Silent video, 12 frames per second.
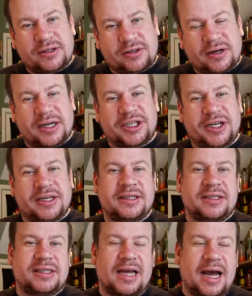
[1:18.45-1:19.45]

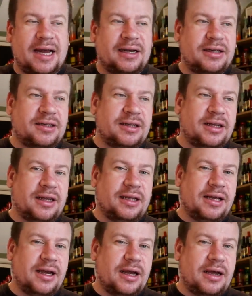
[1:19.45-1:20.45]
scratchings and
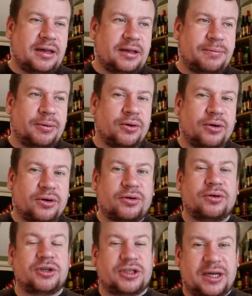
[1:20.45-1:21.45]
the uh, the pork
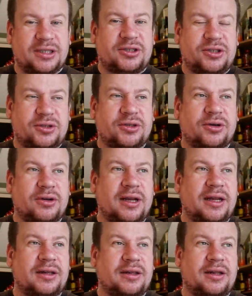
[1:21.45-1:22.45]
crunch. Let's just call
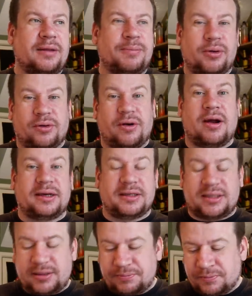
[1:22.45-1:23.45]
it the pork
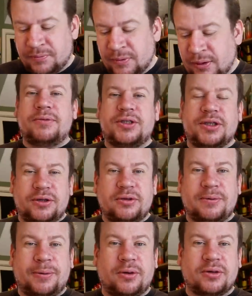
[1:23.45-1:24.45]
rinds. To do
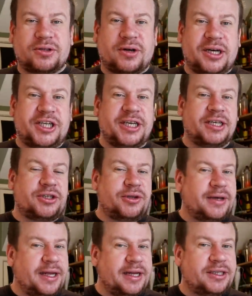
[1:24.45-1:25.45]
the pork scratchings
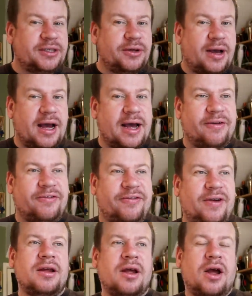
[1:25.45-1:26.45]
you need to
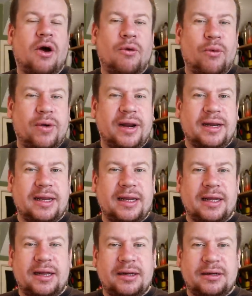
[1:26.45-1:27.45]
have a
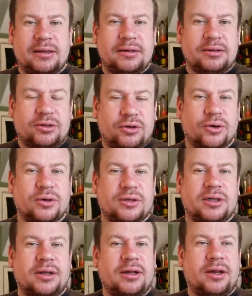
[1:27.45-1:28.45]
really
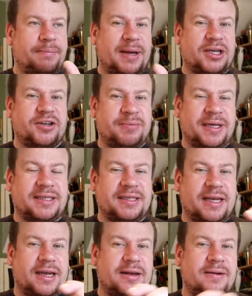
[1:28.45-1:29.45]
good batch of
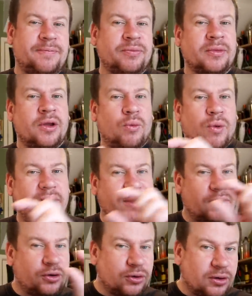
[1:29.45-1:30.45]
pigskin with
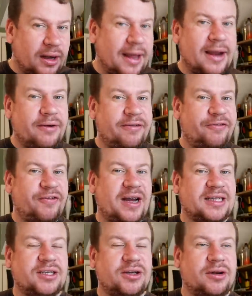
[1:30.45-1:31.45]
a good layer of
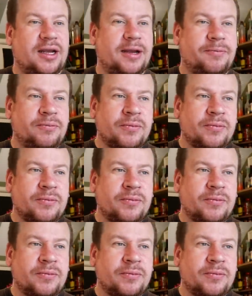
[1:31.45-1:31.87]
fat on it